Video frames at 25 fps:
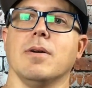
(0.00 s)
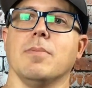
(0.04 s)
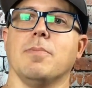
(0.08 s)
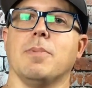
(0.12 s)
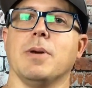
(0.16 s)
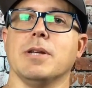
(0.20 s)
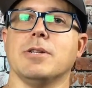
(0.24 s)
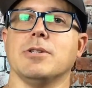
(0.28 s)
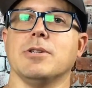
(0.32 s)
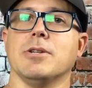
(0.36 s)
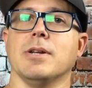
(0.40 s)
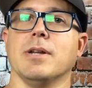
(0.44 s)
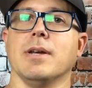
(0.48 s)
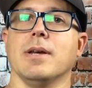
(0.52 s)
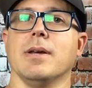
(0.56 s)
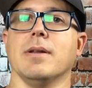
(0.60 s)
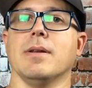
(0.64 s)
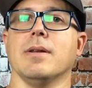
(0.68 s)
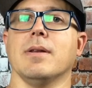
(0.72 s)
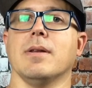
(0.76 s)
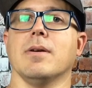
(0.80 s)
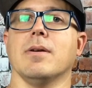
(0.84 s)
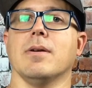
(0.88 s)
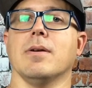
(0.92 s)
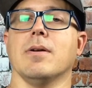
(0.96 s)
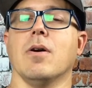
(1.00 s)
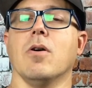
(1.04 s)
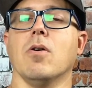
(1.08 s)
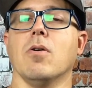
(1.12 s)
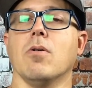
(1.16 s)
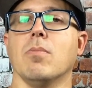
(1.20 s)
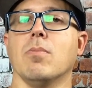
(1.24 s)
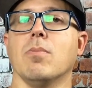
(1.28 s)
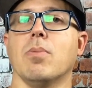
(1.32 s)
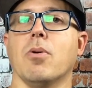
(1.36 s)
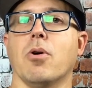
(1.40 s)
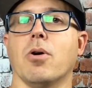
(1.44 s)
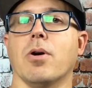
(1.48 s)
pitching at
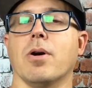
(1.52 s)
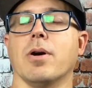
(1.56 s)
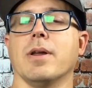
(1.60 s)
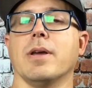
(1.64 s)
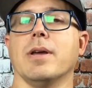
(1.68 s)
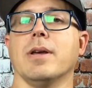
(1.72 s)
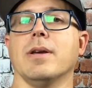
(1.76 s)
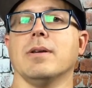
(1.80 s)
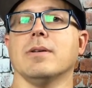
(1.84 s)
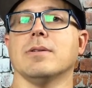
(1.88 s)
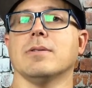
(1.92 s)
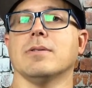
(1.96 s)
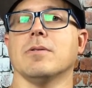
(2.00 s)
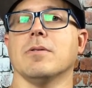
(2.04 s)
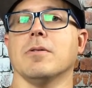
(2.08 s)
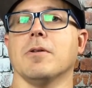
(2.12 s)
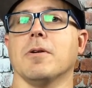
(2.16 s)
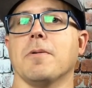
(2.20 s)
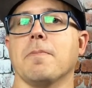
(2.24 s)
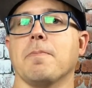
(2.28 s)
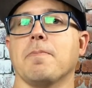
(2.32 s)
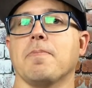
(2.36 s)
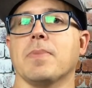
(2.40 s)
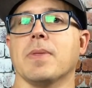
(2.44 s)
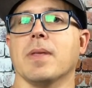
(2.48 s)
home parties or